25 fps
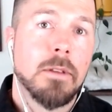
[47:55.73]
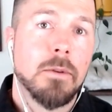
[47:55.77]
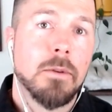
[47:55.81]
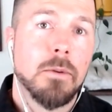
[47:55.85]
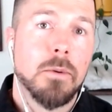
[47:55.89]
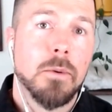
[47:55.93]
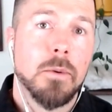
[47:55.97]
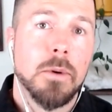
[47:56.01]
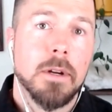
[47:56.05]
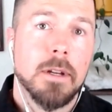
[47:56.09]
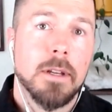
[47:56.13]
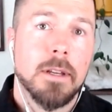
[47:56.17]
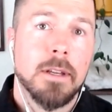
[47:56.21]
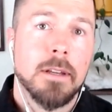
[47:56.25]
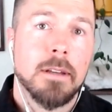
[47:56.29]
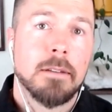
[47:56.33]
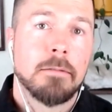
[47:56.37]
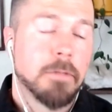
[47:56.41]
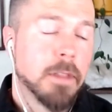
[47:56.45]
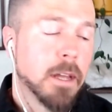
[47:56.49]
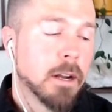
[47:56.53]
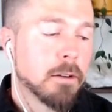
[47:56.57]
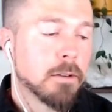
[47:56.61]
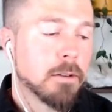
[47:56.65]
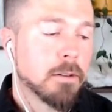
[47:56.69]
man that
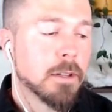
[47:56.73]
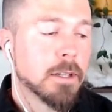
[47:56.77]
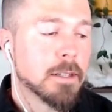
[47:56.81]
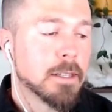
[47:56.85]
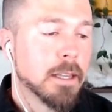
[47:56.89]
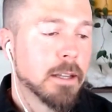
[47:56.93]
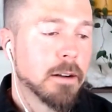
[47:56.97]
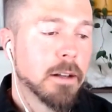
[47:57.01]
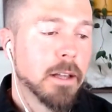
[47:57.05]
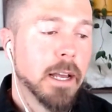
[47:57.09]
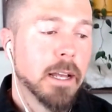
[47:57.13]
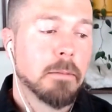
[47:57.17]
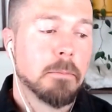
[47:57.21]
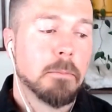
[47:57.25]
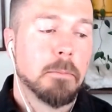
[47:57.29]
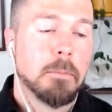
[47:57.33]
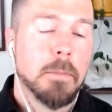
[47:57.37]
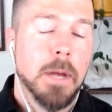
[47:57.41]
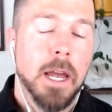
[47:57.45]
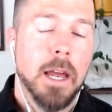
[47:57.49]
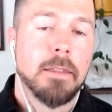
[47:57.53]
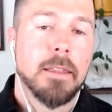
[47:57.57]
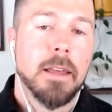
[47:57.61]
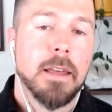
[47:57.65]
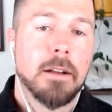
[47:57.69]
girl is resonating
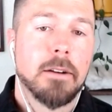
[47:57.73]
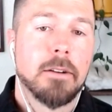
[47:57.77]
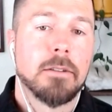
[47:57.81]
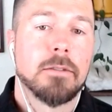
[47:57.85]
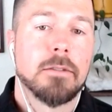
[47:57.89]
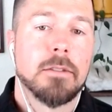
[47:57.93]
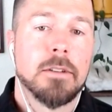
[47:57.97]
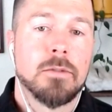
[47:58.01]
with me